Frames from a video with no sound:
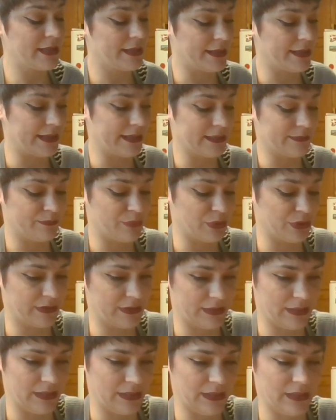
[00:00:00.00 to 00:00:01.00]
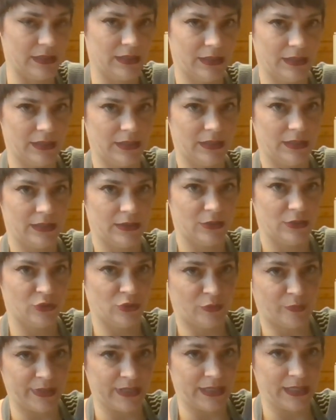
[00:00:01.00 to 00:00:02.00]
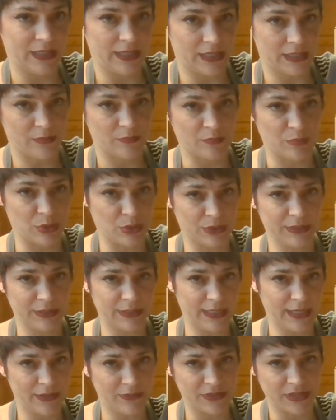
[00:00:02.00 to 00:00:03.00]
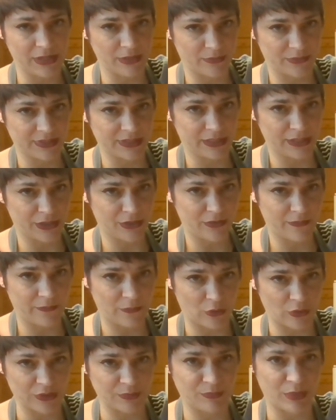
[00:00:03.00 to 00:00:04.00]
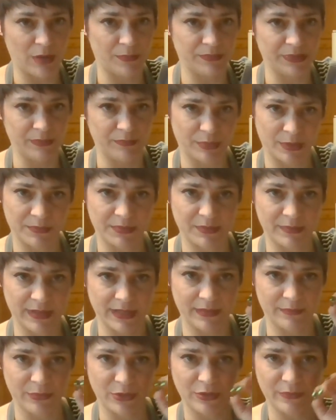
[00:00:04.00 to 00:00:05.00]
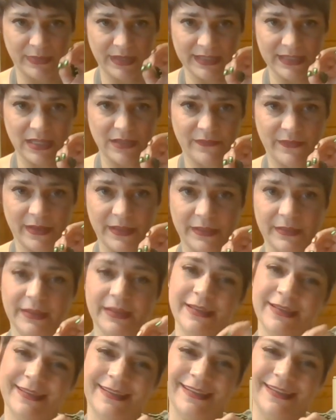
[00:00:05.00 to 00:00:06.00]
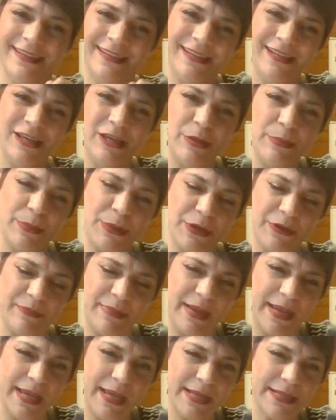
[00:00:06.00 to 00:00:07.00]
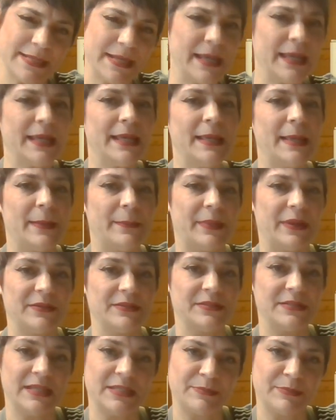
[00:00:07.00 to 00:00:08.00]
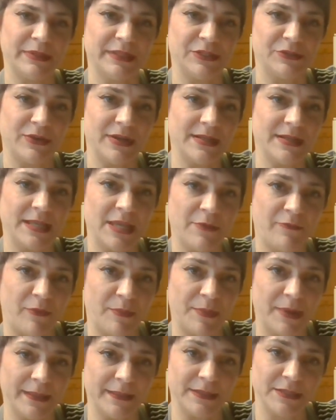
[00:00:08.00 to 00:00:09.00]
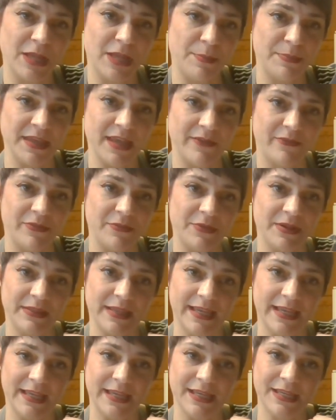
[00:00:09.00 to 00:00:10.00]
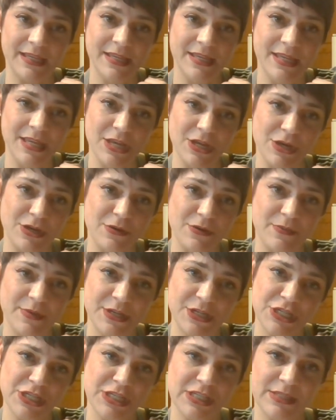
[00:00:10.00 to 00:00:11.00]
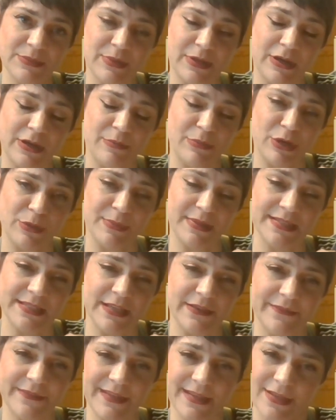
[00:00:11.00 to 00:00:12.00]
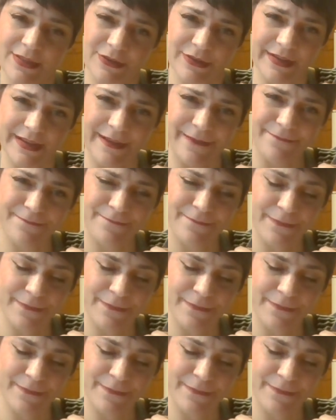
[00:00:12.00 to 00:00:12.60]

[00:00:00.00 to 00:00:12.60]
And then I put the toothpick in and pulled it out, and it was clear. Of course, promptly burnt myself on part of my hand, but I was desperately trying to keep from hitting the top of the oven, like here, which is where I burned myself the other day.